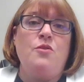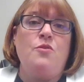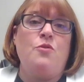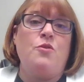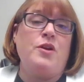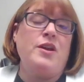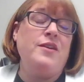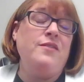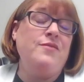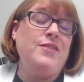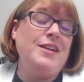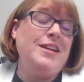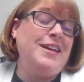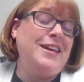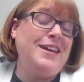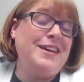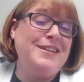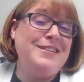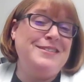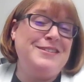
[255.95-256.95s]
or even
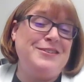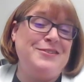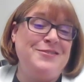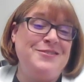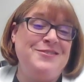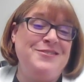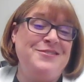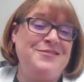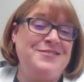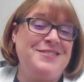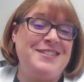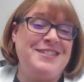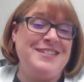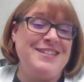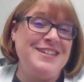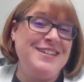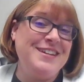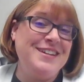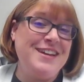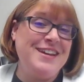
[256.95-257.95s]
kids who you
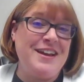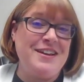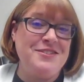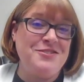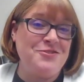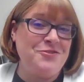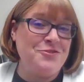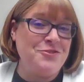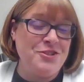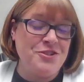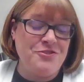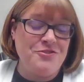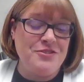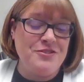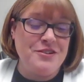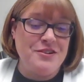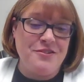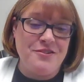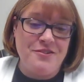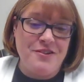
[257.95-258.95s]
see as your
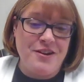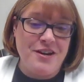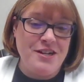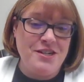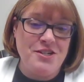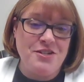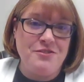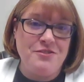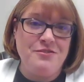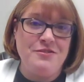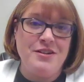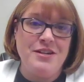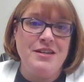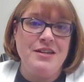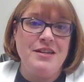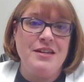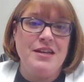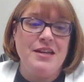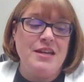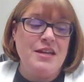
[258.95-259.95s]
children or
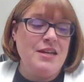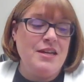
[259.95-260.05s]
grandchildren,